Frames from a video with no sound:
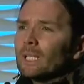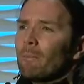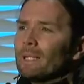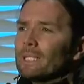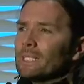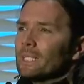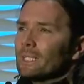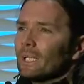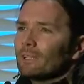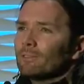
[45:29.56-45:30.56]

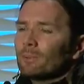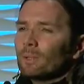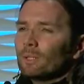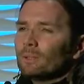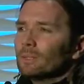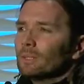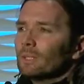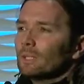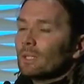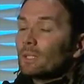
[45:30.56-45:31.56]
Medicina, if you will.
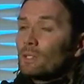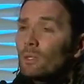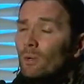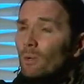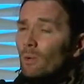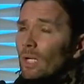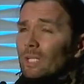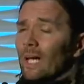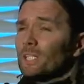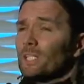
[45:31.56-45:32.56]
So
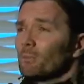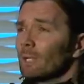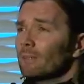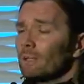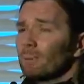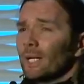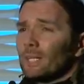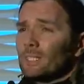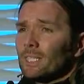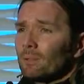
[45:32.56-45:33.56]
that's just one of the
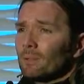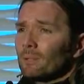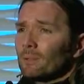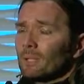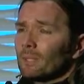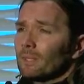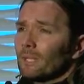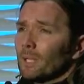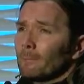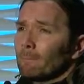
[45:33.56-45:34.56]
plants that they work with.
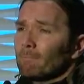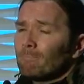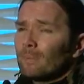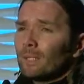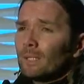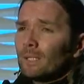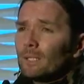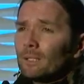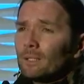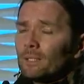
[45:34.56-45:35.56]

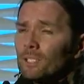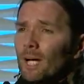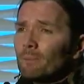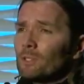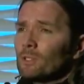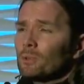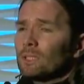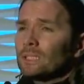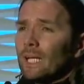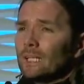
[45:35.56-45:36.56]
The shamans do a
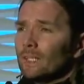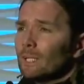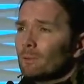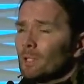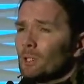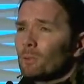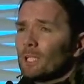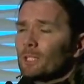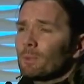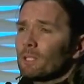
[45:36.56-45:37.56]
dieta, which we
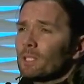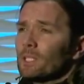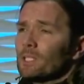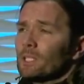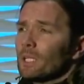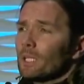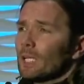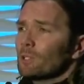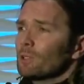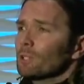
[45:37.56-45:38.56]
experience
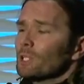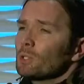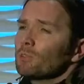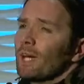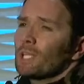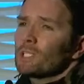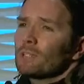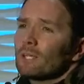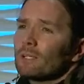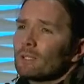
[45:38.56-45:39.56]
in traditional fashion
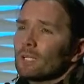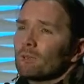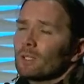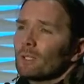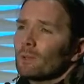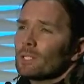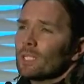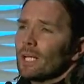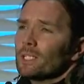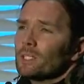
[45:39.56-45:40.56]
there if we go as
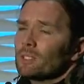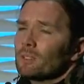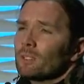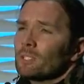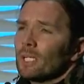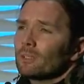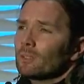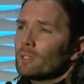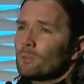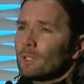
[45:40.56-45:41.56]
guests to their
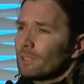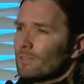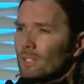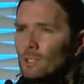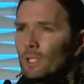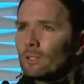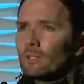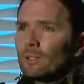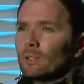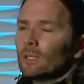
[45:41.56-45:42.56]
centers. We live in the
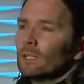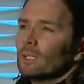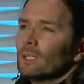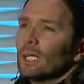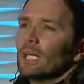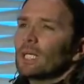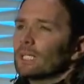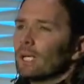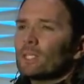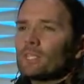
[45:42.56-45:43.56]
jungle, in
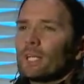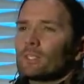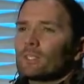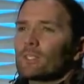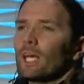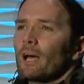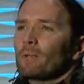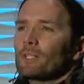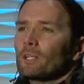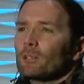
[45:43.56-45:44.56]
huts next to the
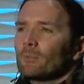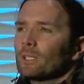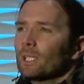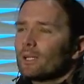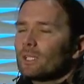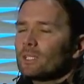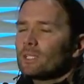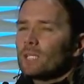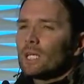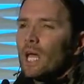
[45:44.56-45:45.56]
Amazon
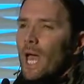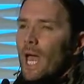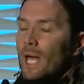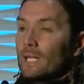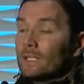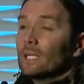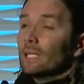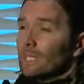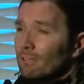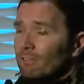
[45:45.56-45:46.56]
tributaries. And
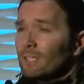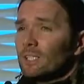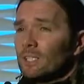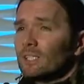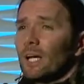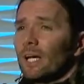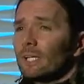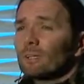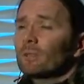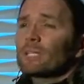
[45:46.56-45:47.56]
they feed us a
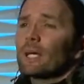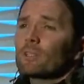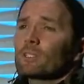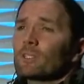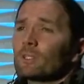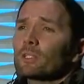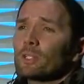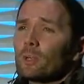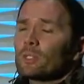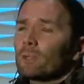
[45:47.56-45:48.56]
diet 3,000 years
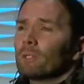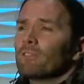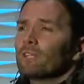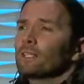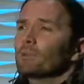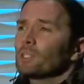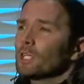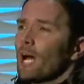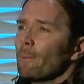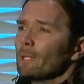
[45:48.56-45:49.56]
ago as they would have fed to a
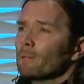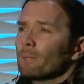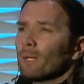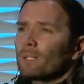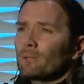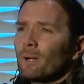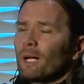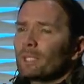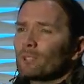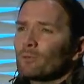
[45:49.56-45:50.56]
shaman to prepare their
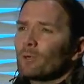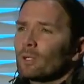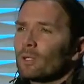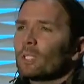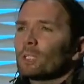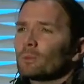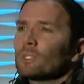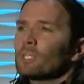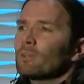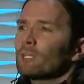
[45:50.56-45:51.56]
bodies for
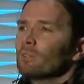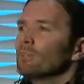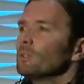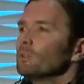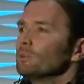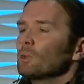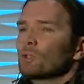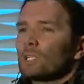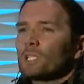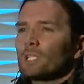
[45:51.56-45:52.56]
receiving the full
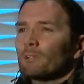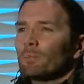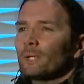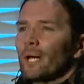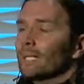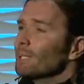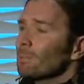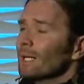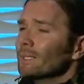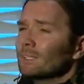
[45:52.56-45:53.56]
nutrition of a plant. And the
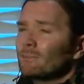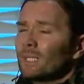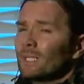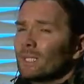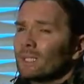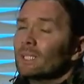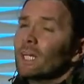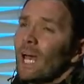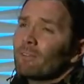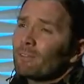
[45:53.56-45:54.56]
plant, to me,
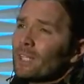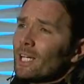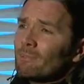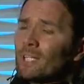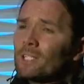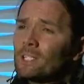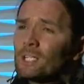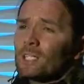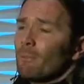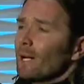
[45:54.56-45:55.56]
and for them, isn't
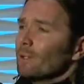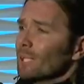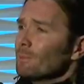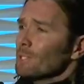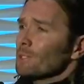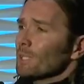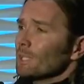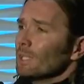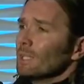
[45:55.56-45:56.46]
just the biochemistry.